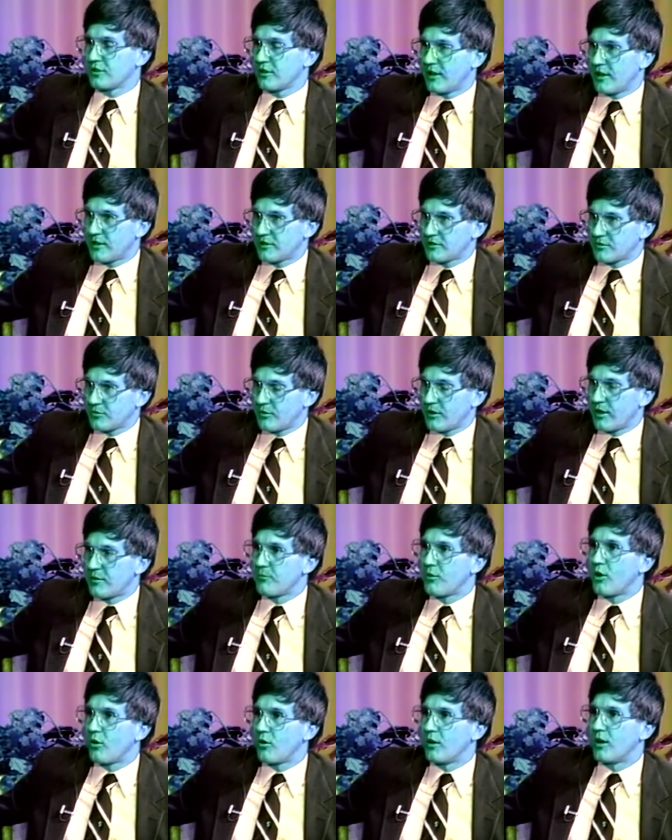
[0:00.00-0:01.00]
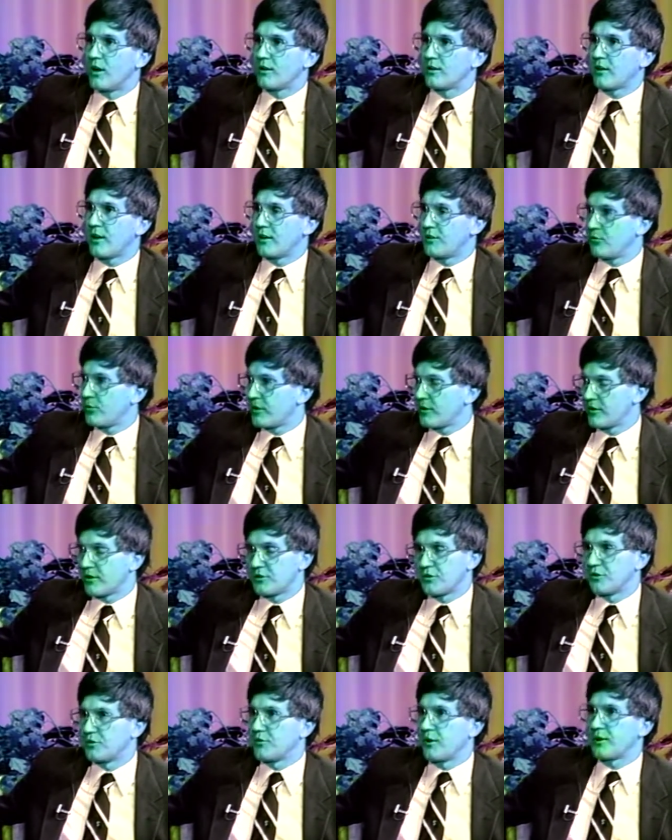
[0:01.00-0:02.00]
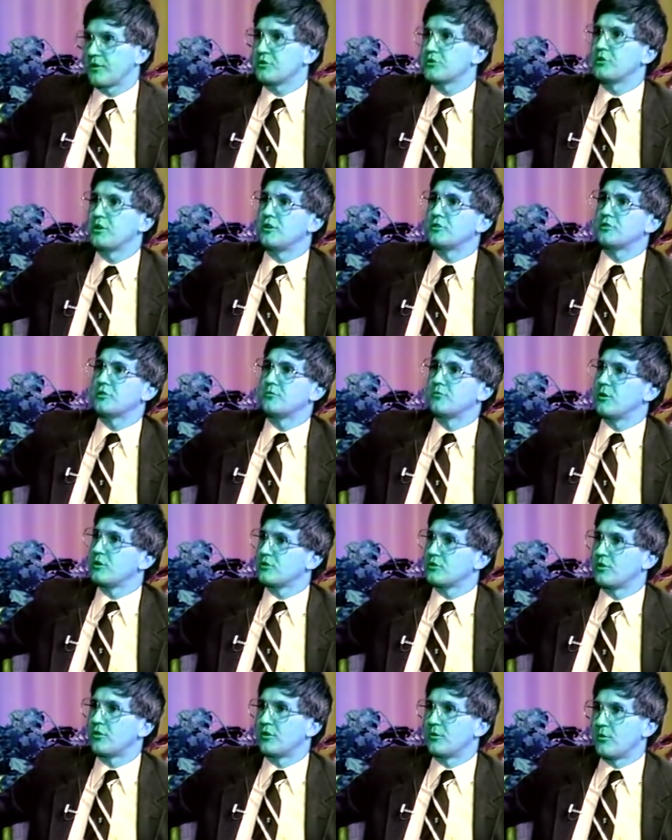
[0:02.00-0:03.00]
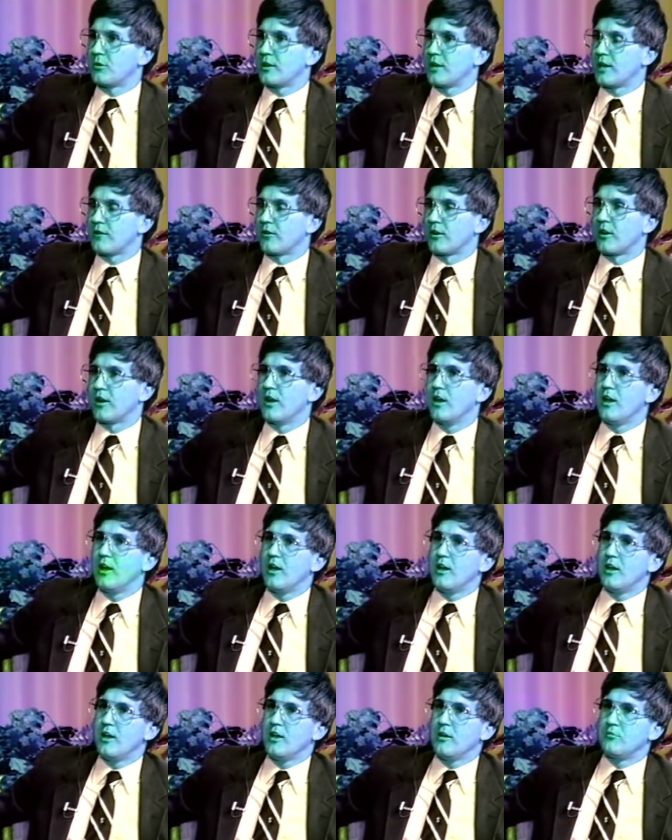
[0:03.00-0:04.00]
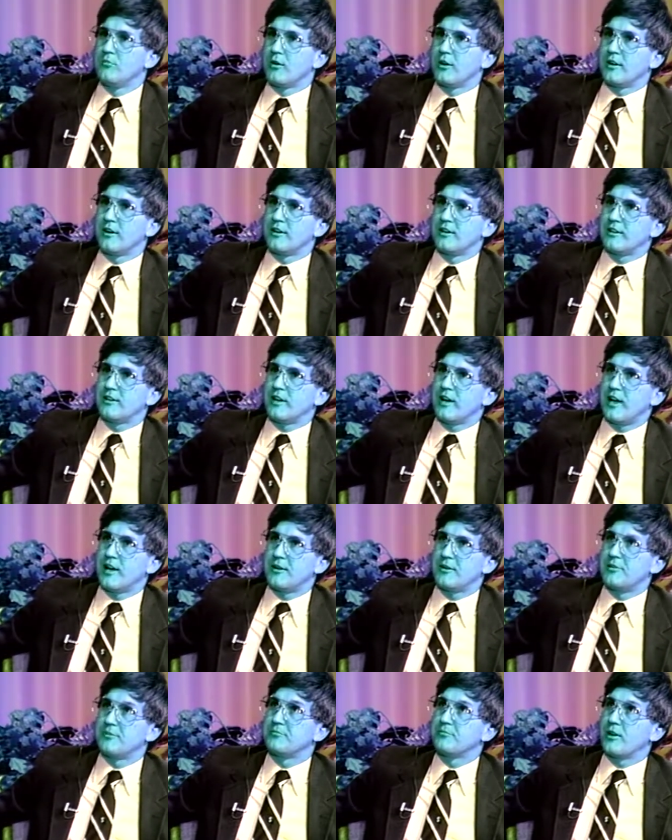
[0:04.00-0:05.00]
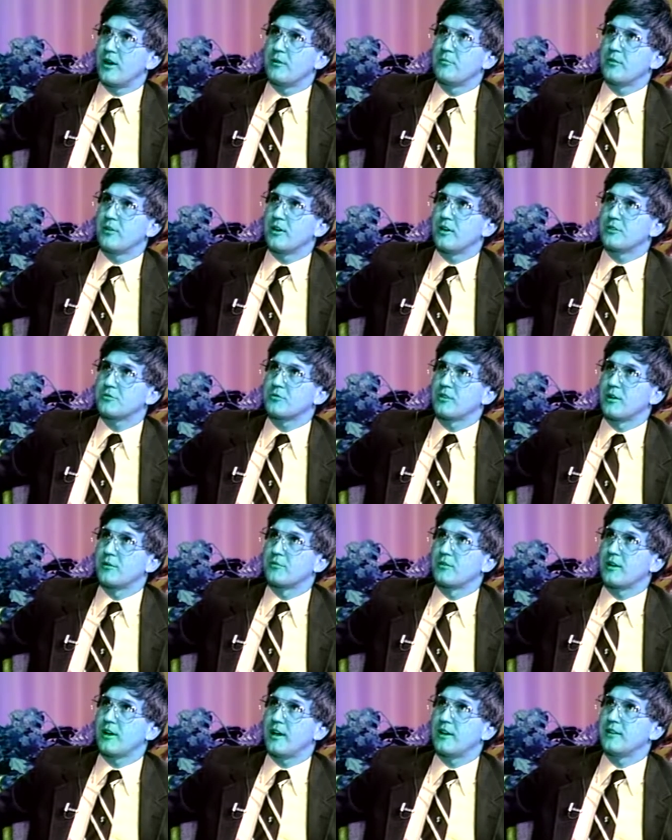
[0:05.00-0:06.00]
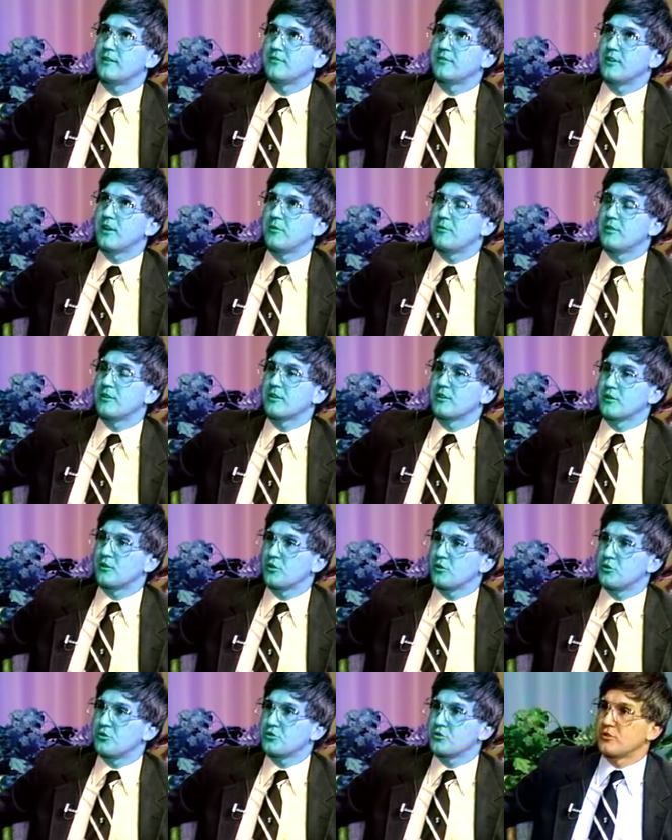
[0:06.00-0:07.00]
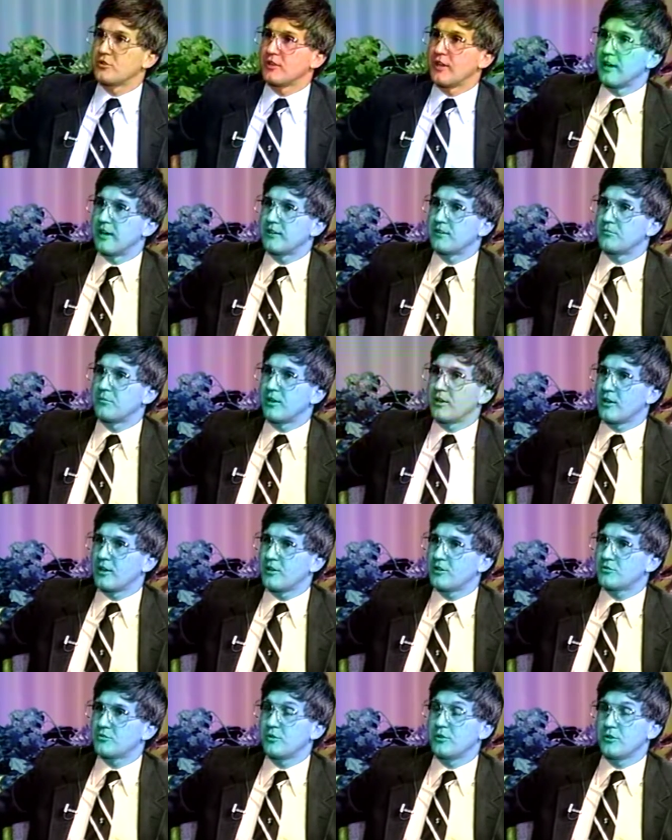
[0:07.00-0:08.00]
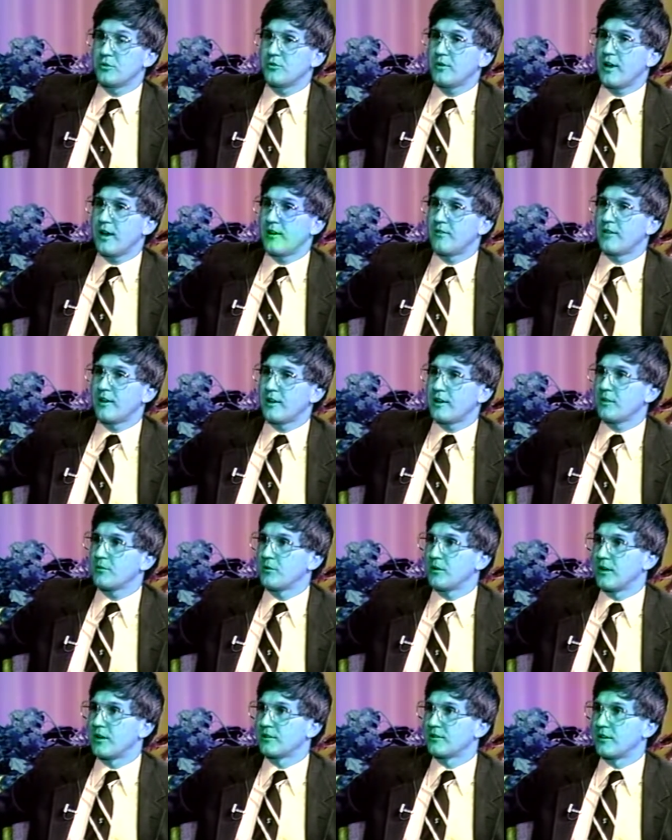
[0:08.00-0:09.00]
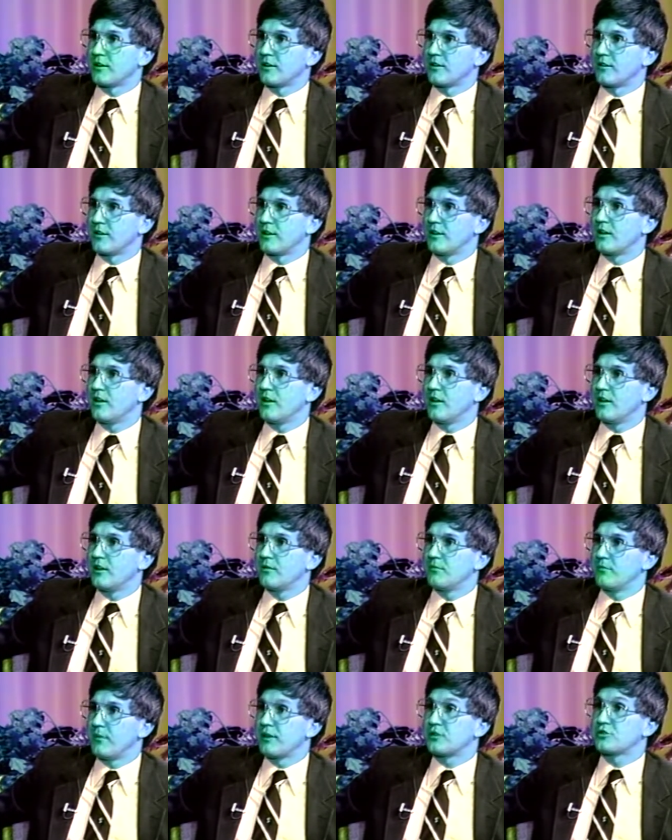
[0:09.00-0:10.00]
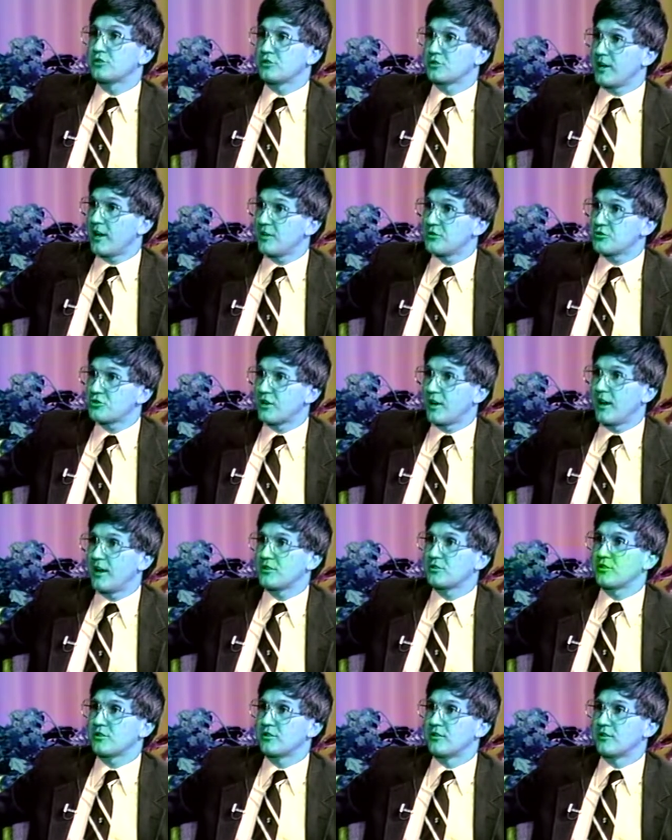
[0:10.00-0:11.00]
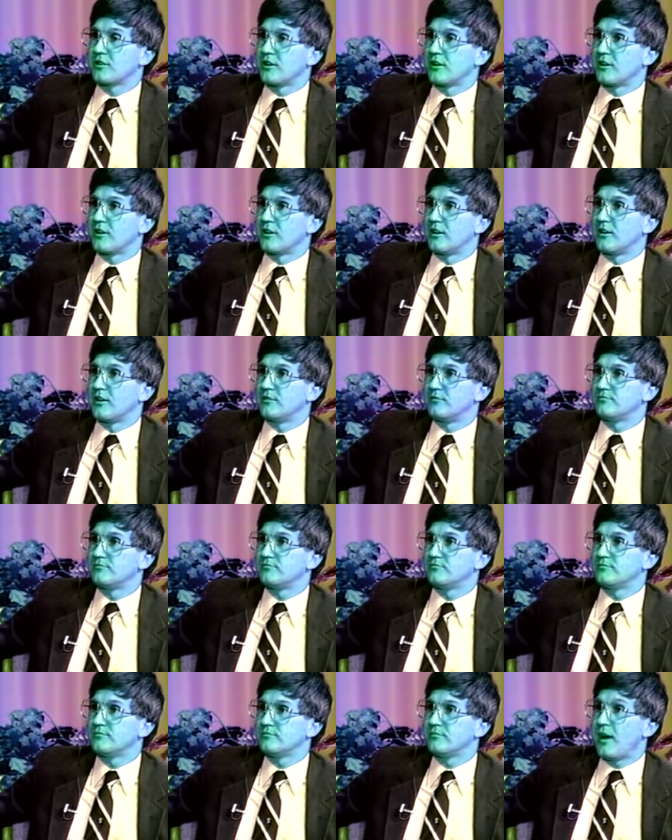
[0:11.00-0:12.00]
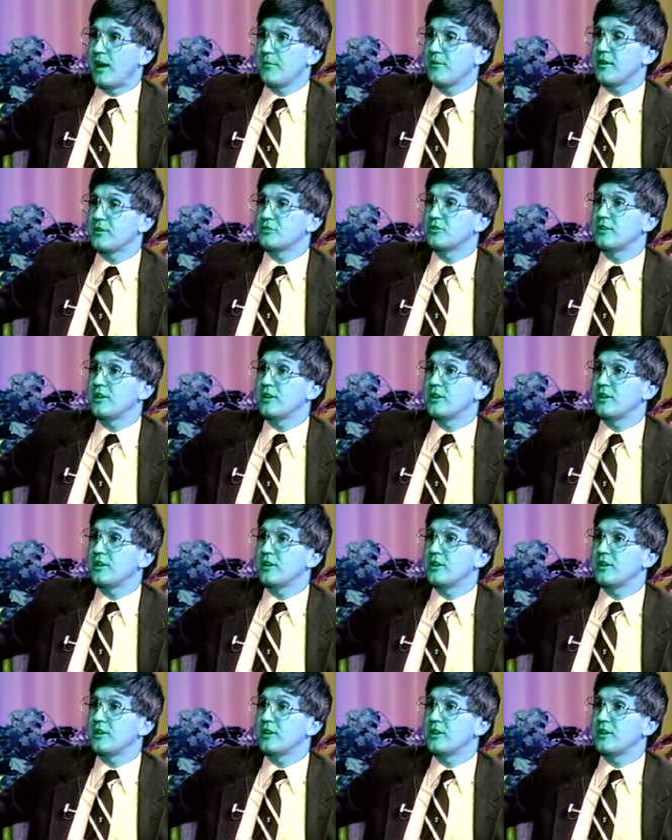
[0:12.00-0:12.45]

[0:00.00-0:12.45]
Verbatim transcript: as when I bow hunt. I wear it during the regular season, muzzle loading, whatever. But i am i will be honest with you, I'm kind of coming to the conclusion that because we do have that element out there that makes the sound shots, and uh, I'm hesitant to